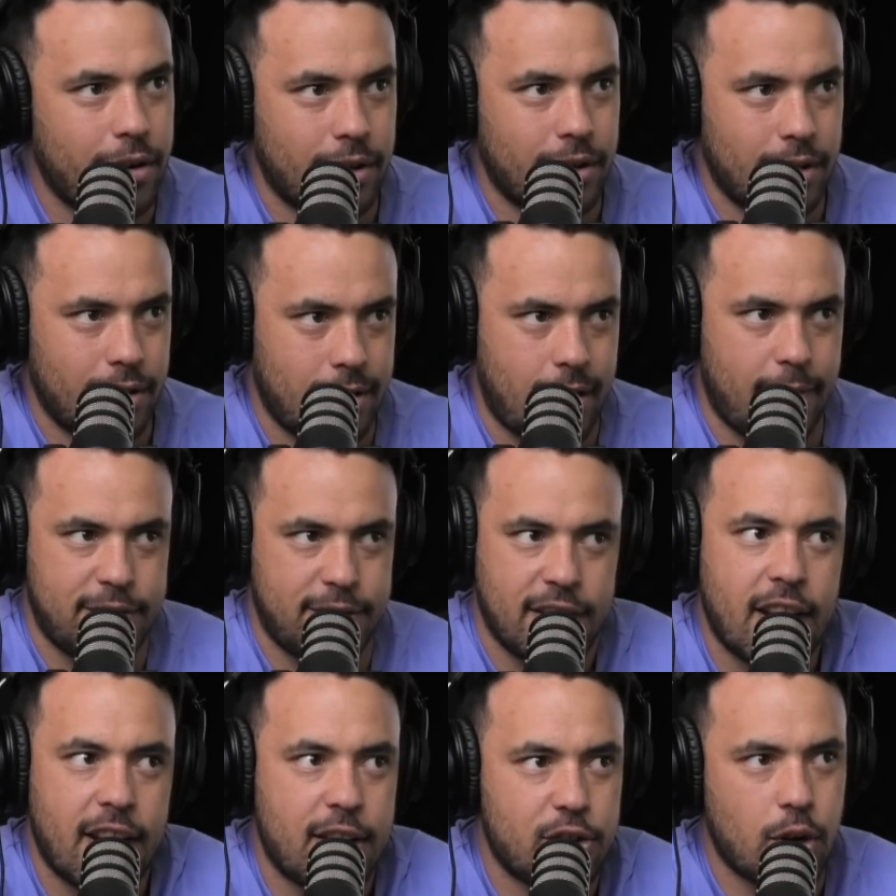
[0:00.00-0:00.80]
Obviously, you
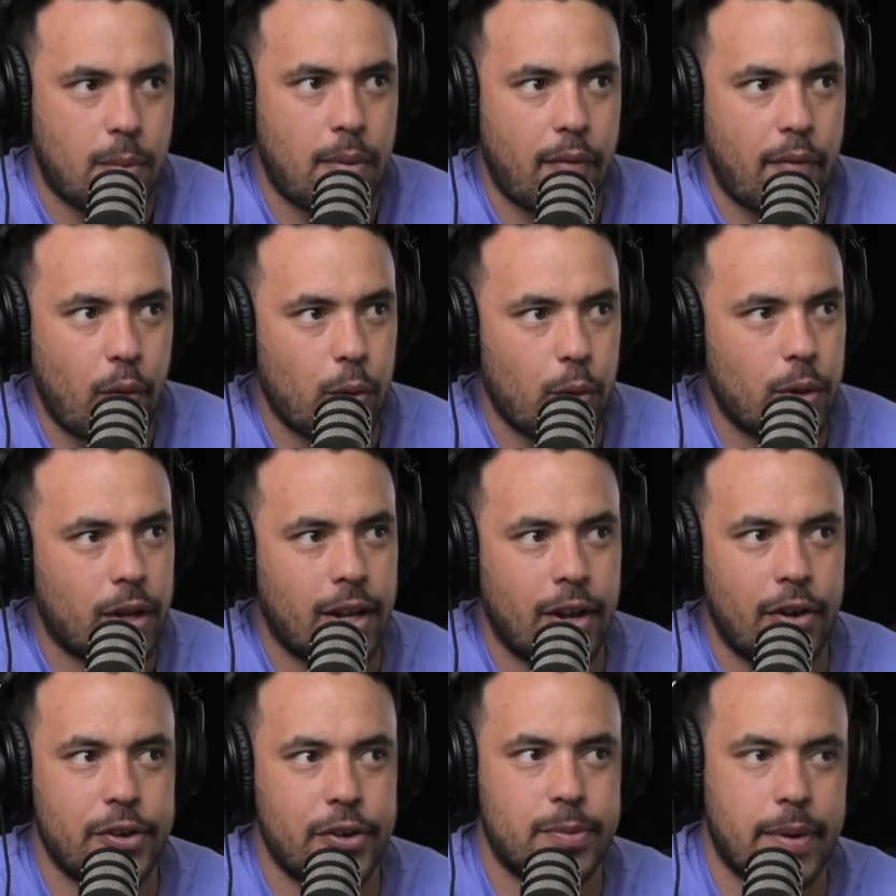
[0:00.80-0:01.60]
don't drop off all the
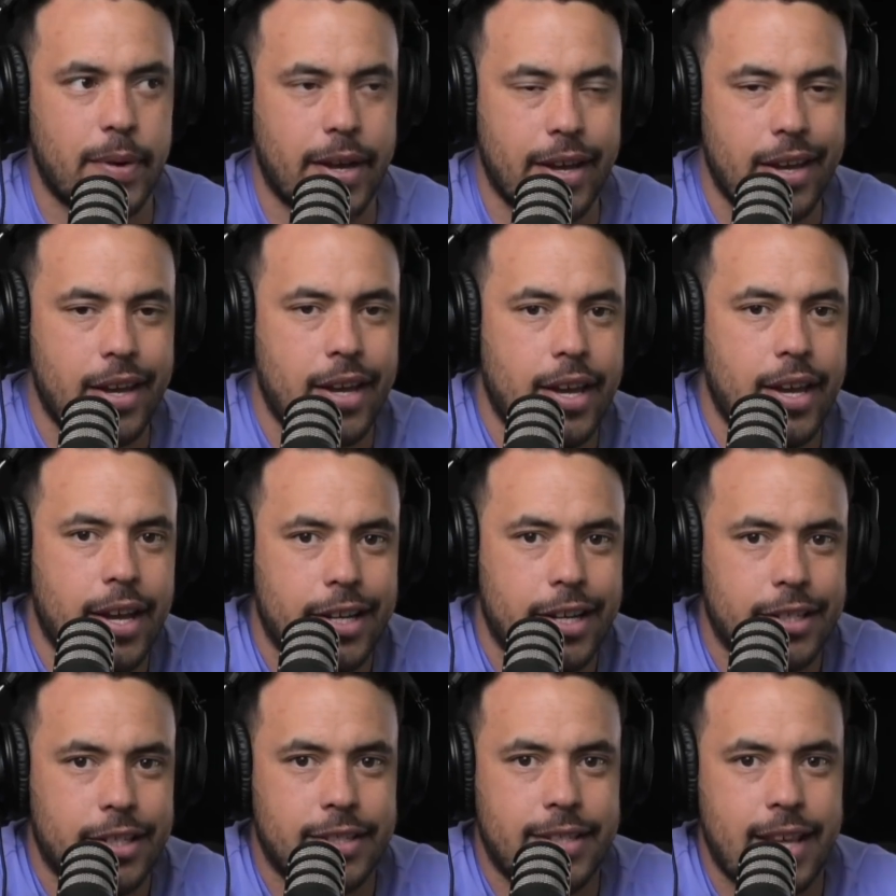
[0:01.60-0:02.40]
clothes, but
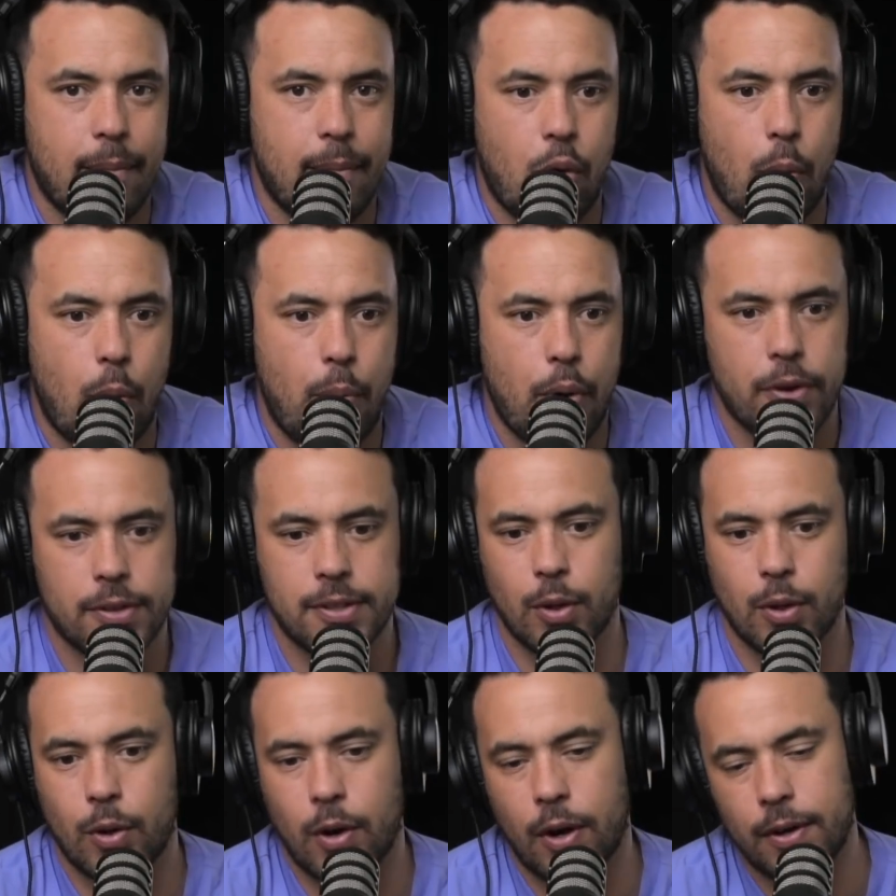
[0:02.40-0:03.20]
just that more personal
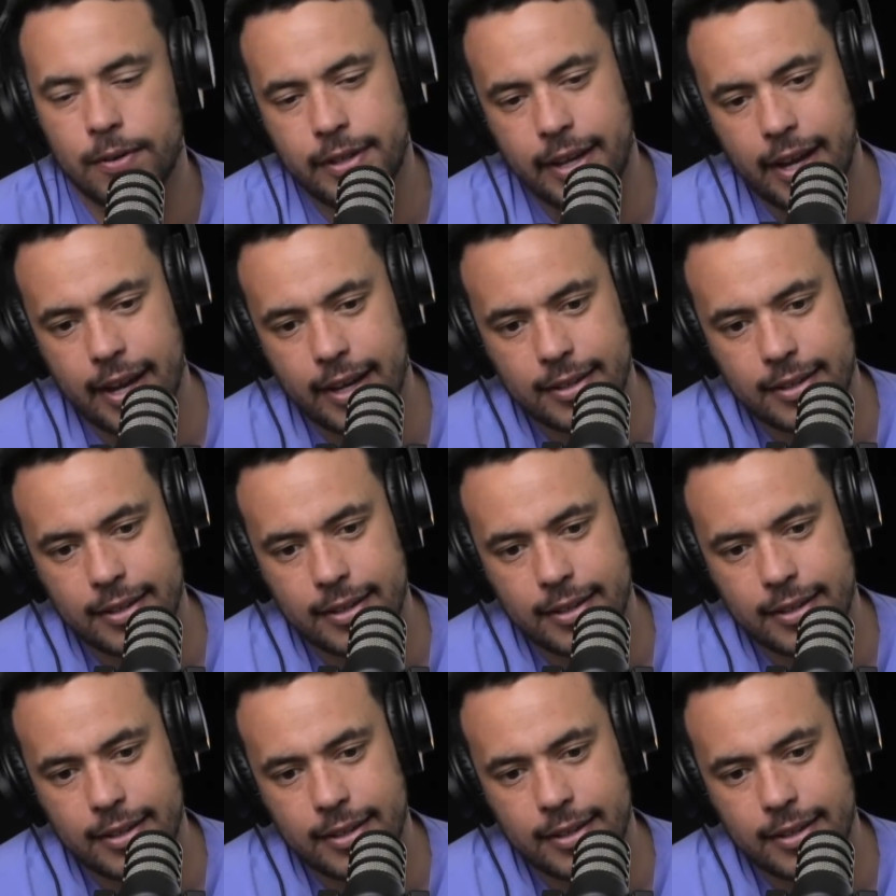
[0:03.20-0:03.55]
contact.